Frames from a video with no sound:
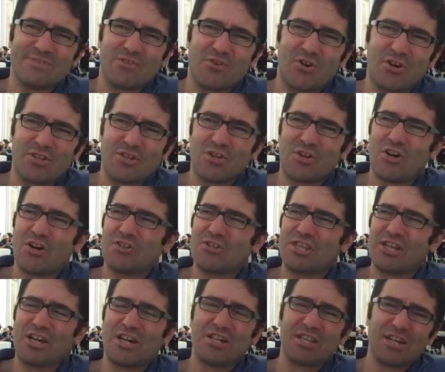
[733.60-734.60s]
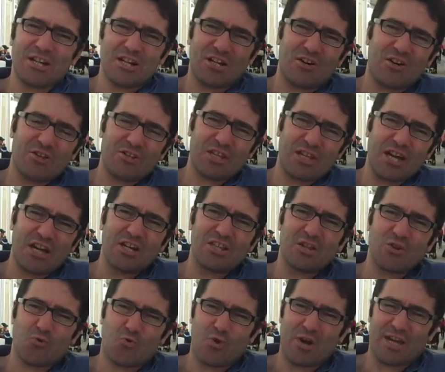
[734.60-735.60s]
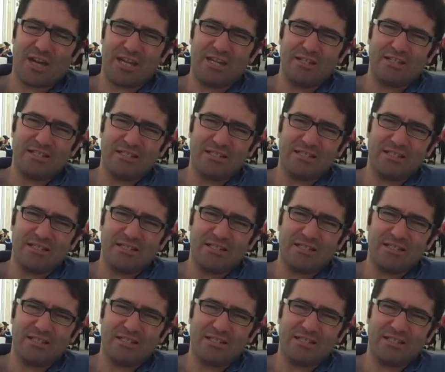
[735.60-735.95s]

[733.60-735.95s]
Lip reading: on the other way